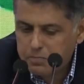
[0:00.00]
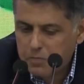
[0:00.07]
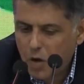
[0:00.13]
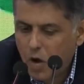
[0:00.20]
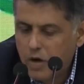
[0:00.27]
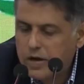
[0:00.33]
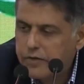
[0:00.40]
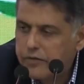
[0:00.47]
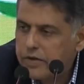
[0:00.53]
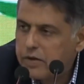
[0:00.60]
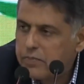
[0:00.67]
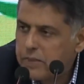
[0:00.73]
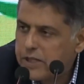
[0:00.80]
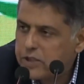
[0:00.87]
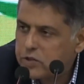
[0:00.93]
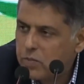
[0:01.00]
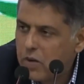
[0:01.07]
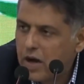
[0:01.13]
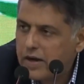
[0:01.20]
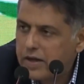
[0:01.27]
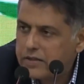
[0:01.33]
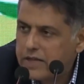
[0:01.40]
on every
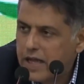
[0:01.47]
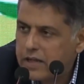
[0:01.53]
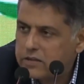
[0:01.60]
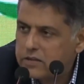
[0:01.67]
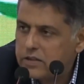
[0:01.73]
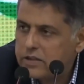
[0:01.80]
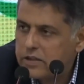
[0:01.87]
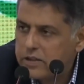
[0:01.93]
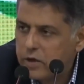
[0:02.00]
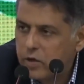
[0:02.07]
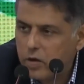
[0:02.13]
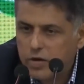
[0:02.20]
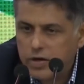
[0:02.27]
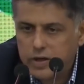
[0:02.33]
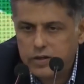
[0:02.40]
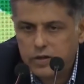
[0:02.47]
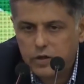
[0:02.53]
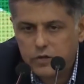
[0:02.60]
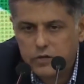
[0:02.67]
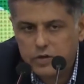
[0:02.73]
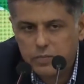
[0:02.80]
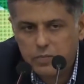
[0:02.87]
benchmark has actually deteriorated
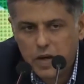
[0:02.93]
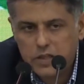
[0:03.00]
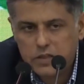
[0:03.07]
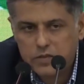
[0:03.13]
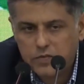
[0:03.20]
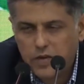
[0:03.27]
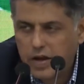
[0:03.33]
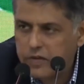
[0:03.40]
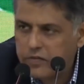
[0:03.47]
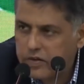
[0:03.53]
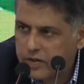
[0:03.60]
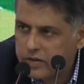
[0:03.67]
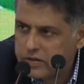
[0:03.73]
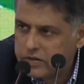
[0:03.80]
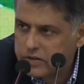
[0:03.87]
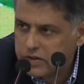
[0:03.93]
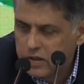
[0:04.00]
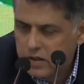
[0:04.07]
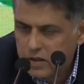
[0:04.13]
over the past five years.